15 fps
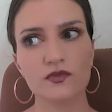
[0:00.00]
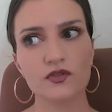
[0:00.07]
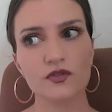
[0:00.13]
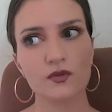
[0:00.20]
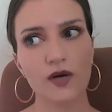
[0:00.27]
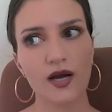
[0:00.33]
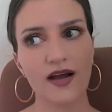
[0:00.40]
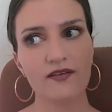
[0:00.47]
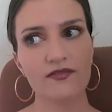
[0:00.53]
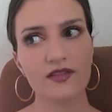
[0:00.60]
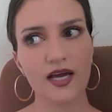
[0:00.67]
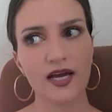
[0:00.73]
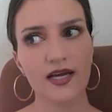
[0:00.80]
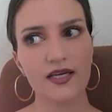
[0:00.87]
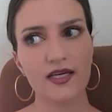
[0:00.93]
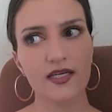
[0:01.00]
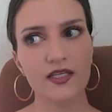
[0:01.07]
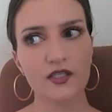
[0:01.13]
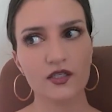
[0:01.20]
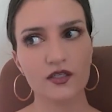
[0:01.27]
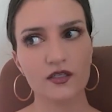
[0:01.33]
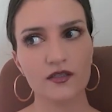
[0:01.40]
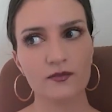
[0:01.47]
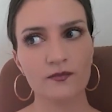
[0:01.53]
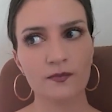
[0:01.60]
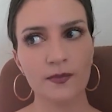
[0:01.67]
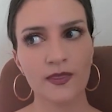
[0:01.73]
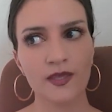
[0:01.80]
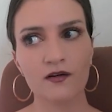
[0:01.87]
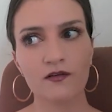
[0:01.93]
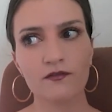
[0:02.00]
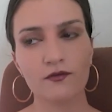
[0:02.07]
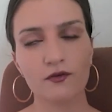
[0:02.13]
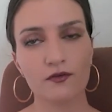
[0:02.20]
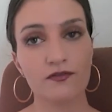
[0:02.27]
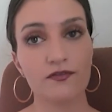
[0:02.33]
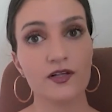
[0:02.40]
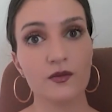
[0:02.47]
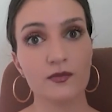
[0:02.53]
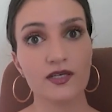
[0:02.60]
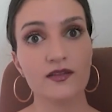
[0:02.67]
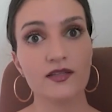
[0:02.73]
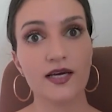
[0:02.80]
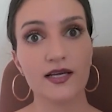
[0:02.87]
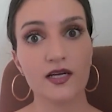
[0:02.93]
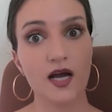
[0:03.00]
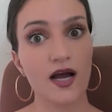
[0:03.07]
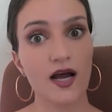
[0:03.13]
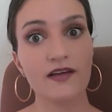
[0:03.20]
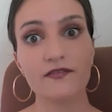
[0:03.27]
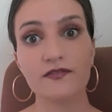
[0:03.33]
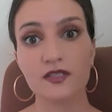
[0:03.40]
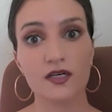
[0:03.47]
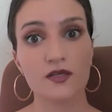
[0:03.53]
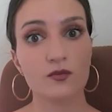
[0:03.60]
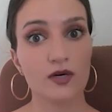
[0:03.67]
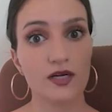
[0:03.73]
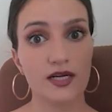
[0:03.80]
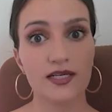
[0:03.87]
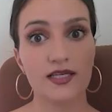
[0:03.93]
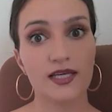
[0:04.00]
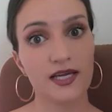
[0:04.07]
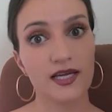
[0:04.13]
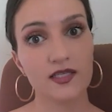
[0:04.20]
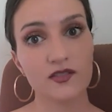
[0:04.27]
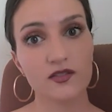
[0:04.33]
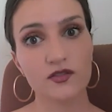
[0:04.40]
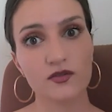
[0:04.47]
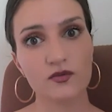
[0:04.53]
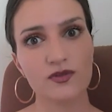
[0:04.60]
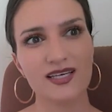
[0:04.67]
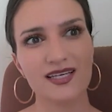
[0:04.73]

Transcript: to have that inner fulfillment that I've done what I can do,